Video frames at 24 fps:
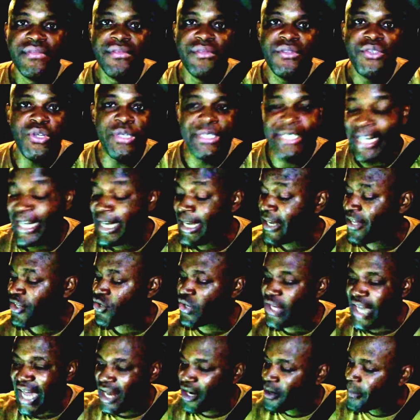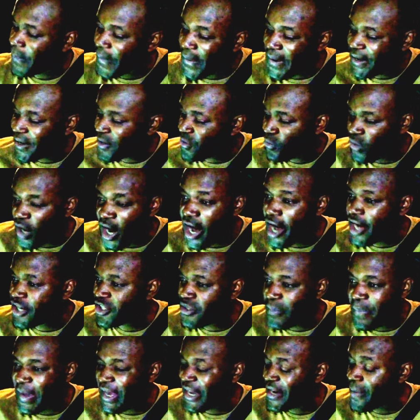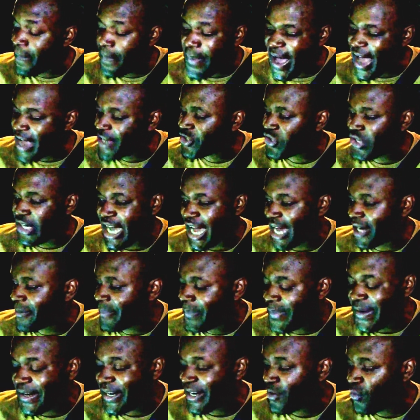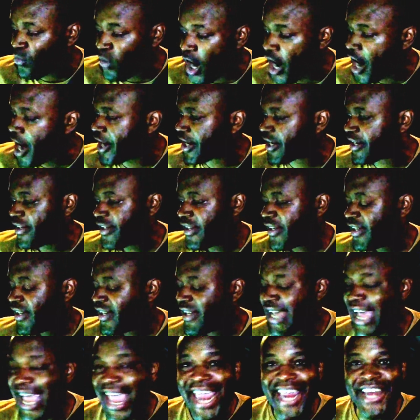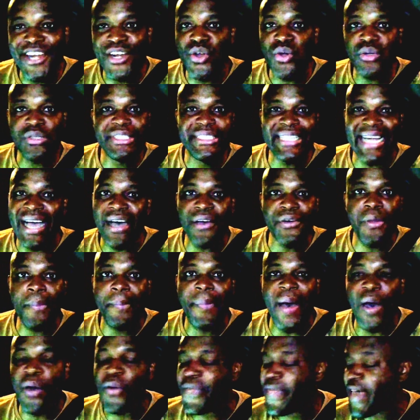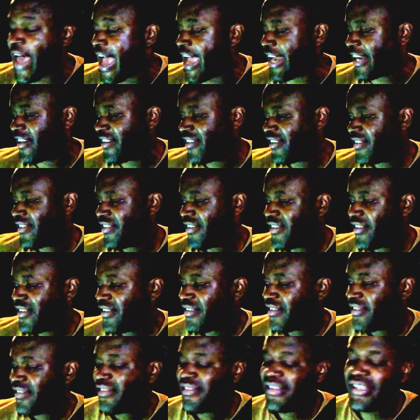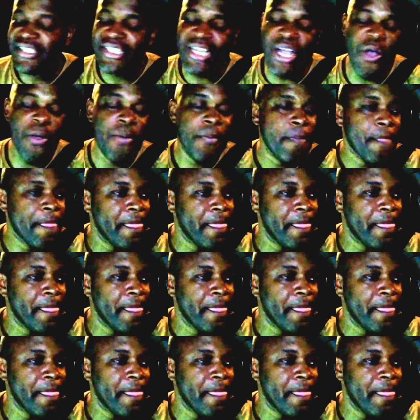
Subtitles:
You dig? You gotta put in work. To be the best, you gotta put in work. Ain't no doubt about that. Let's go.